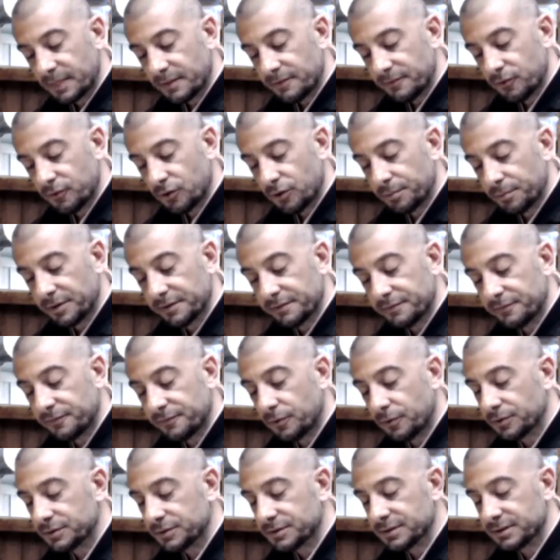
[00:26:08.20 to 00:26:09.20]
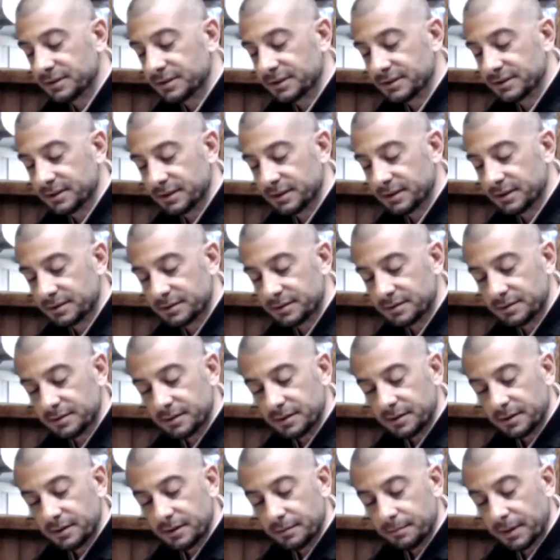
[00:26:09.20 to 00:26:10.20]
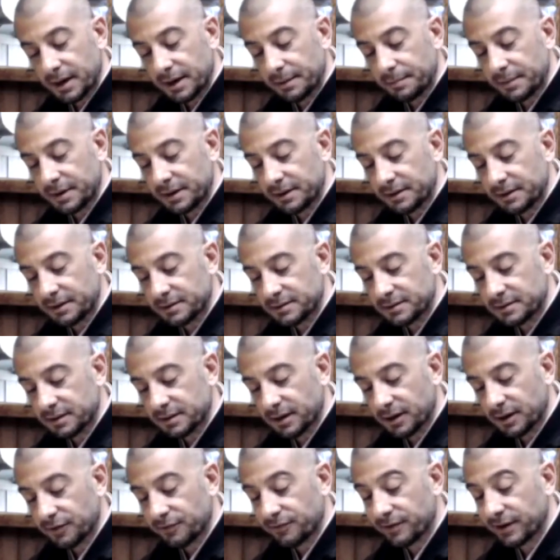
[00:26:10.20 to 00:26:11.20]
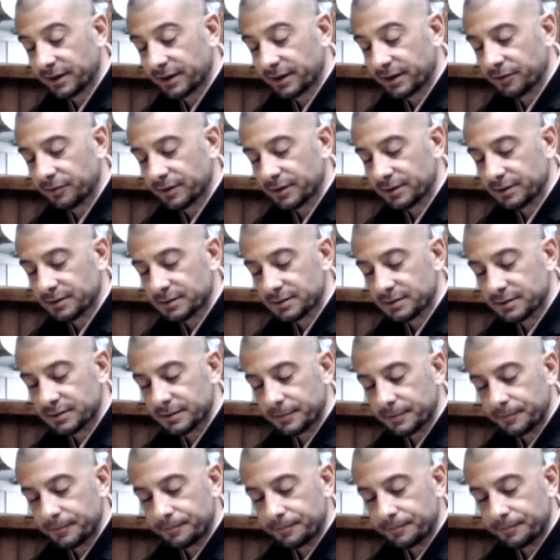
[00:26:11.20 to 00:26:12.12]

Formative forces exist by means of ignorance.